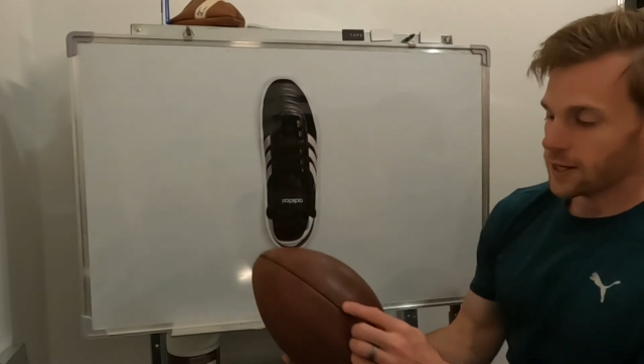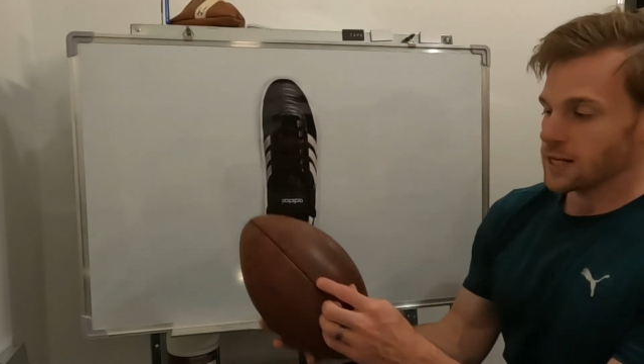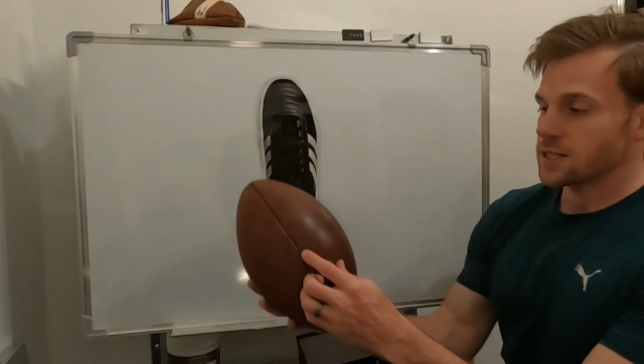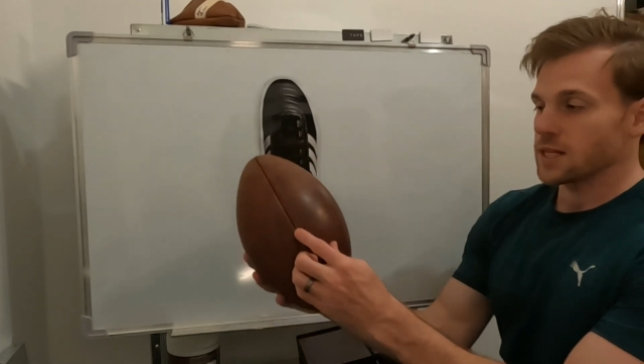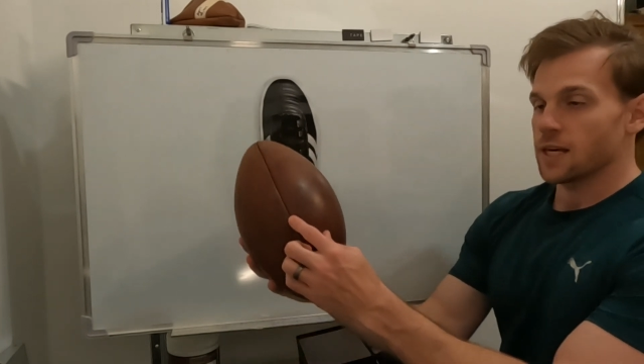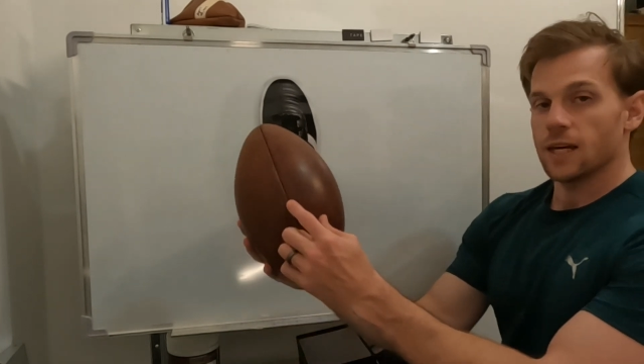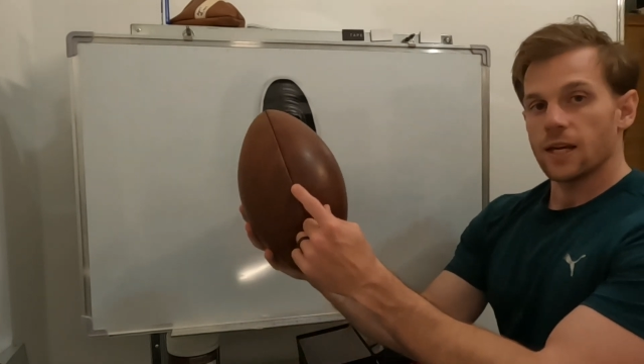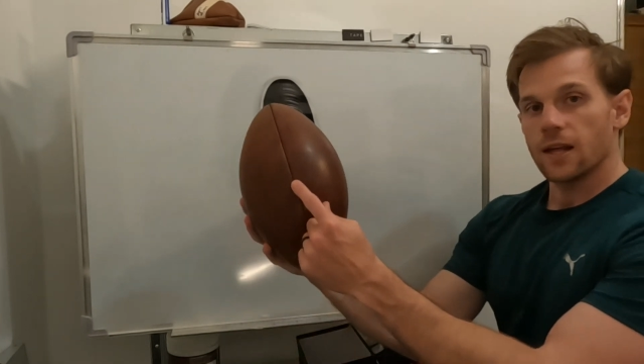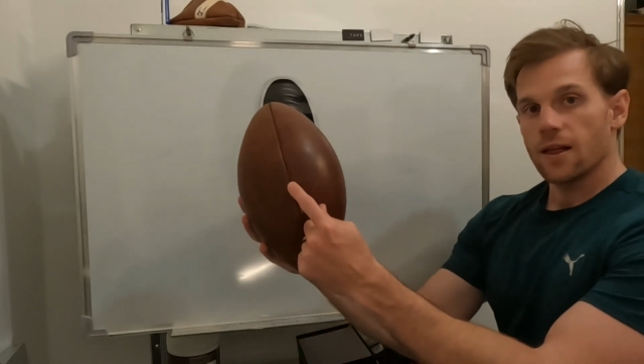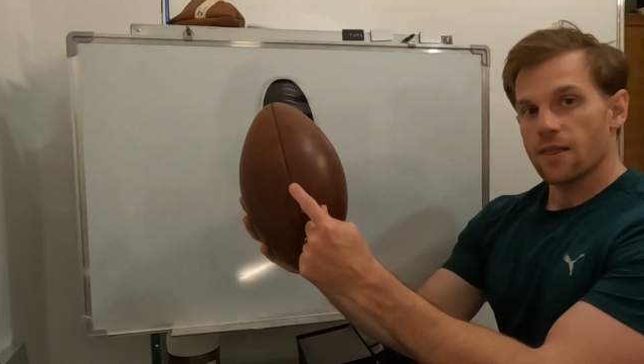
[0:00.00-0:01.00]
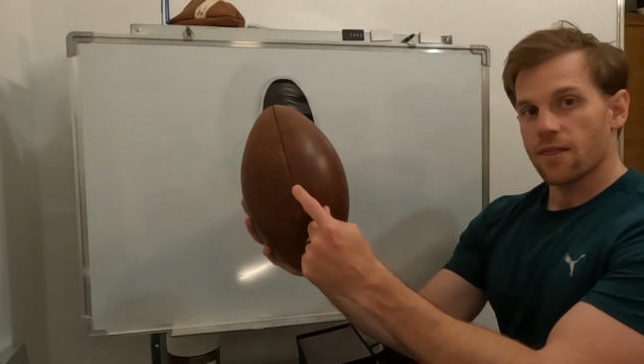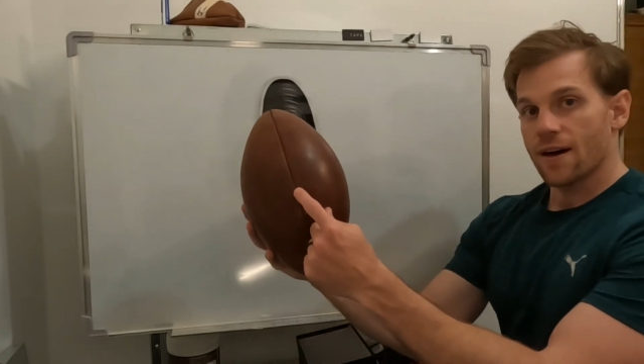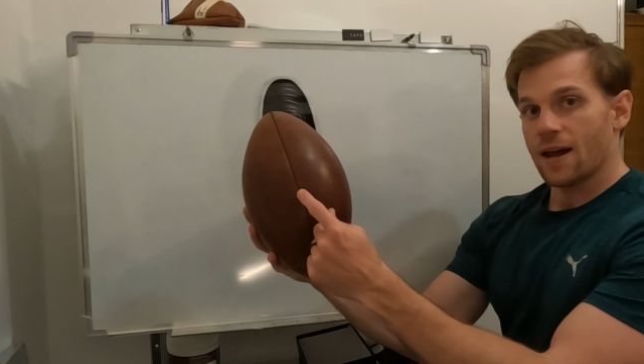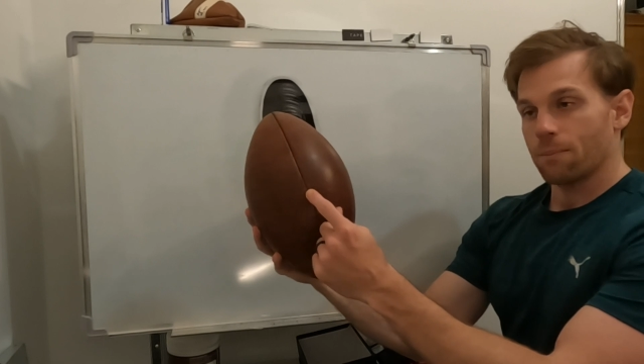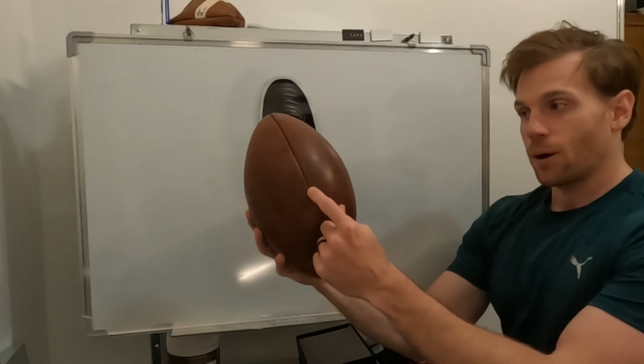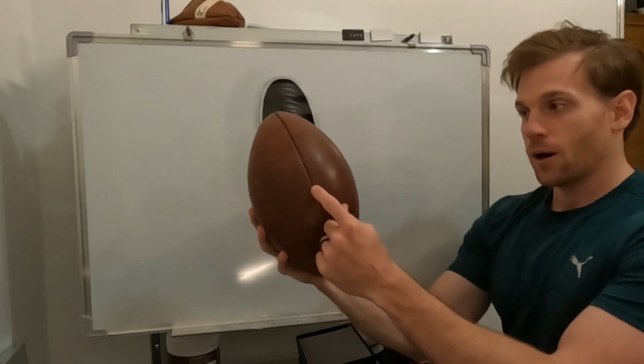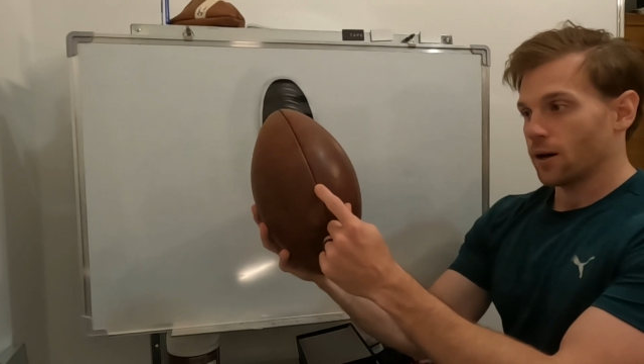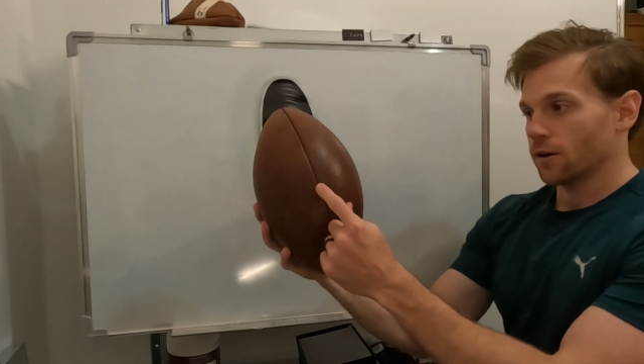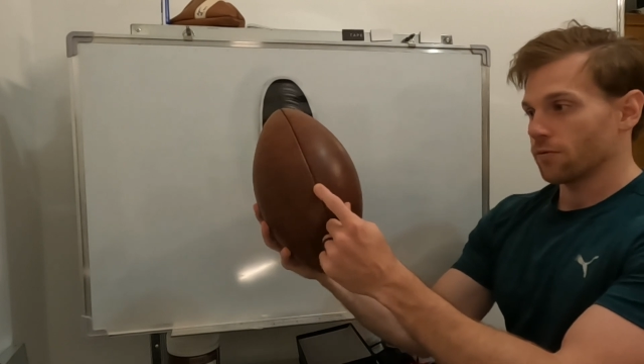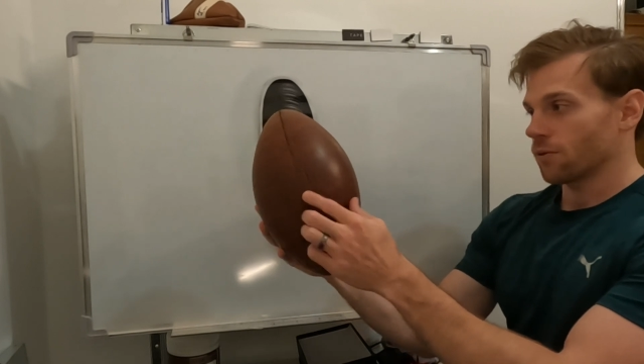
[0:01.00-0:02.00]
needs to hit that
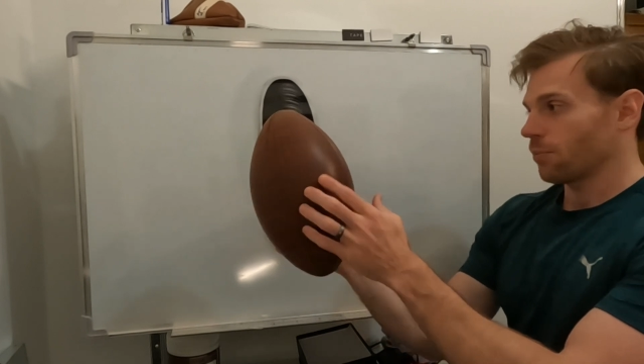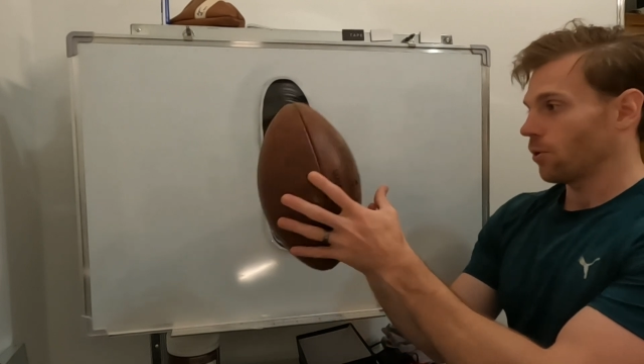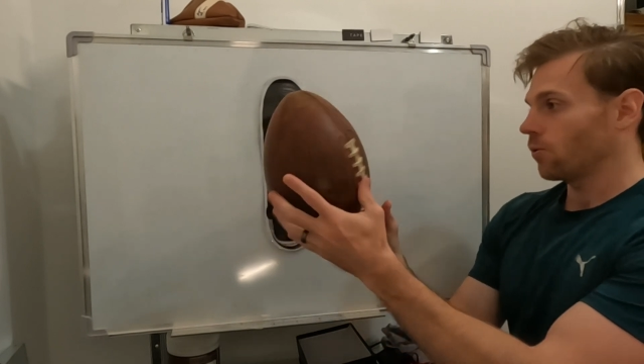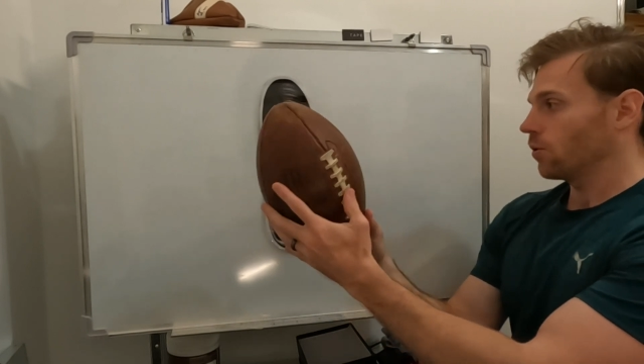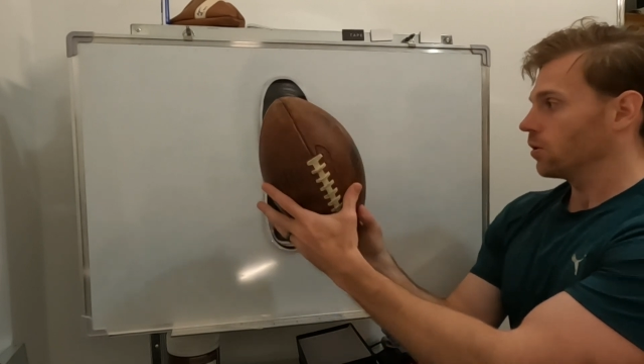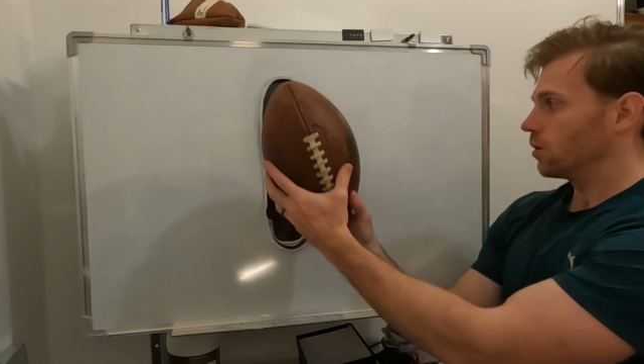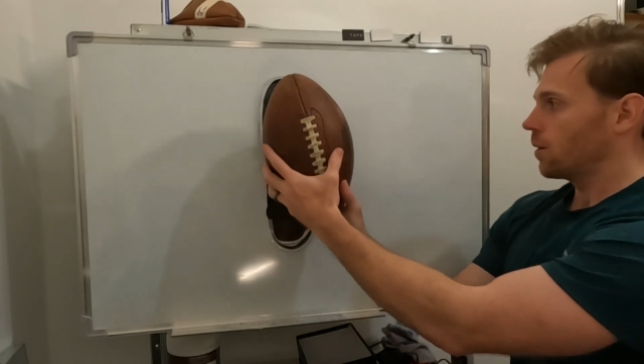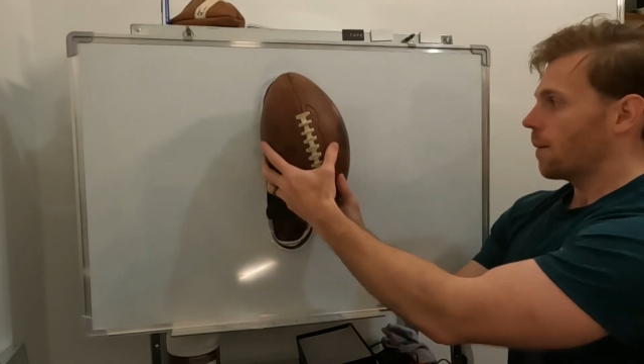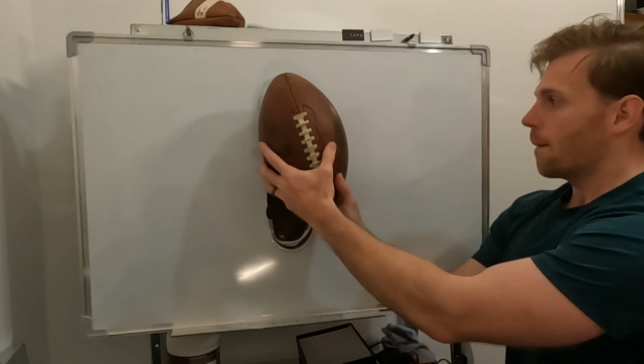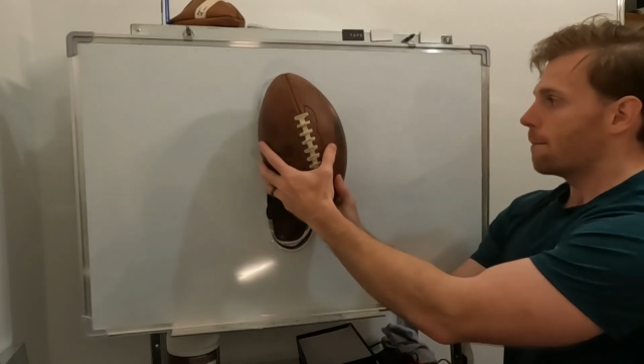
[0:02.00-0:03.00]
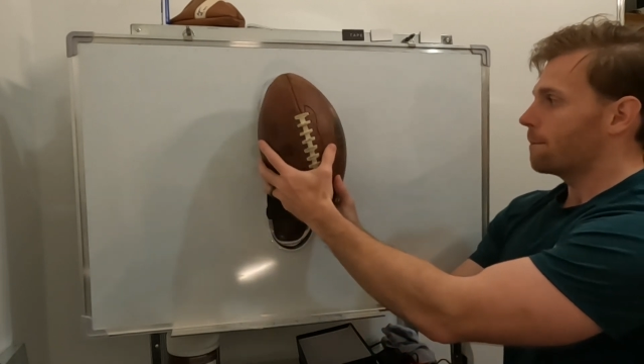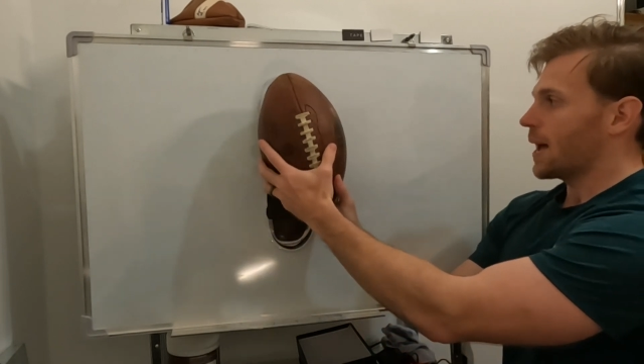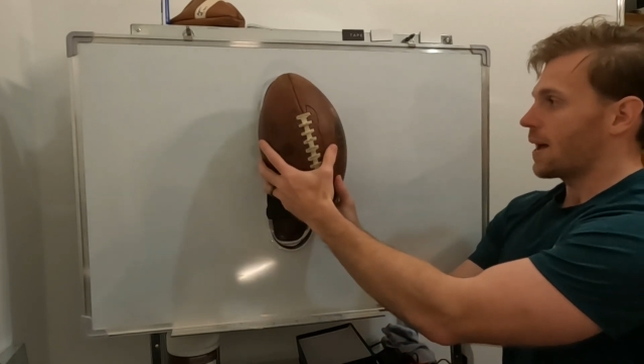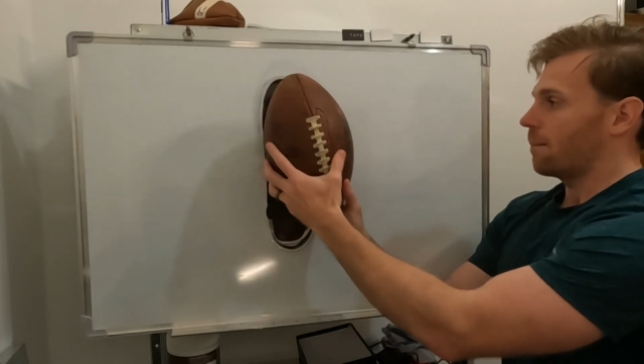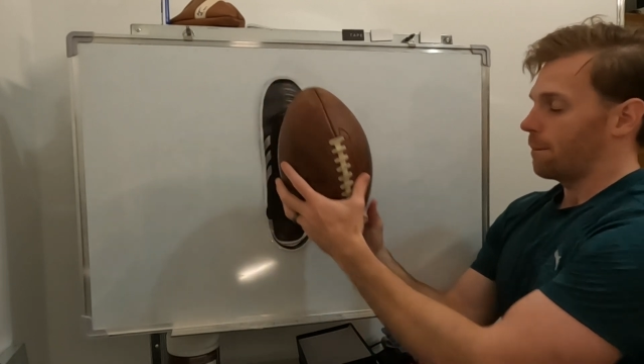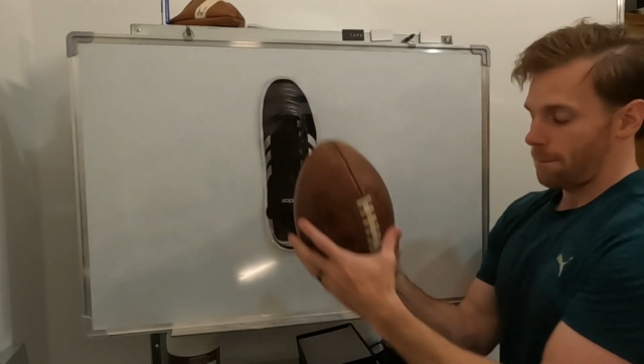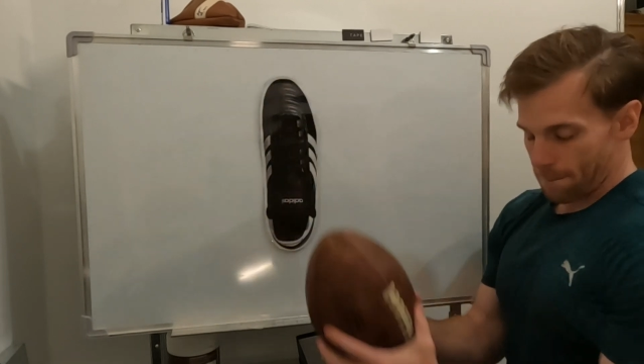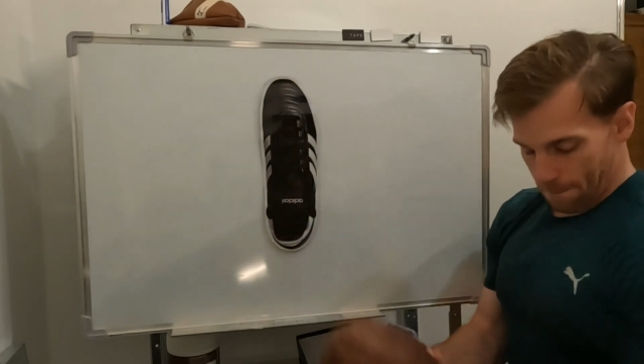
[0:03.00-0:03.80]
part of the ball. Bam.